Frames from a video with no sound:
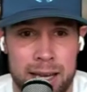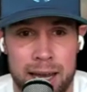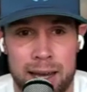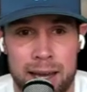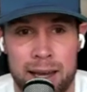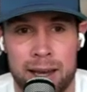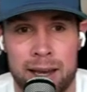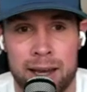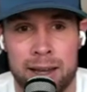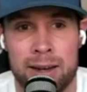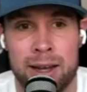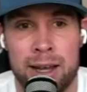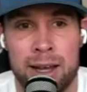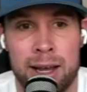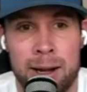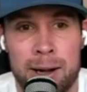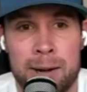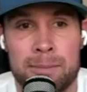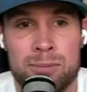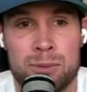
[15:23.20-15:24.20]
And
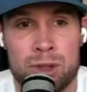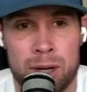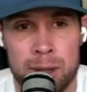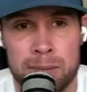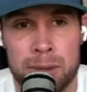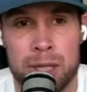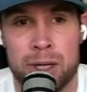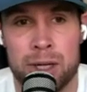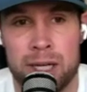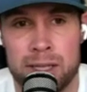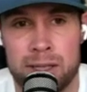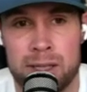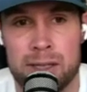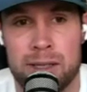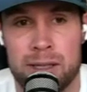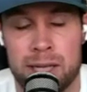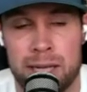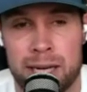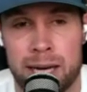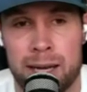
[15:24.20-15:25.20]
so I'm curious to
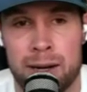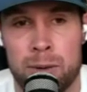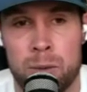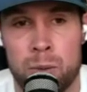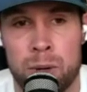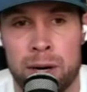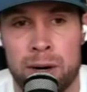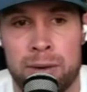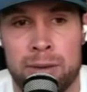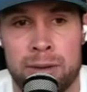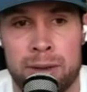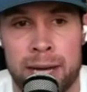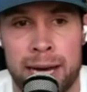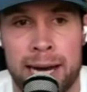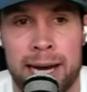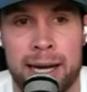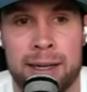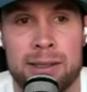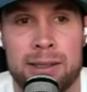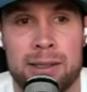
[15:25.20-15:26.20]
see kind of where
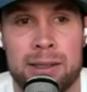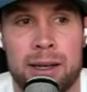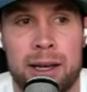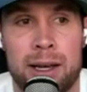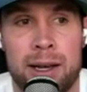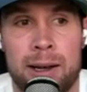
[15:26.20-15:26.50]
that,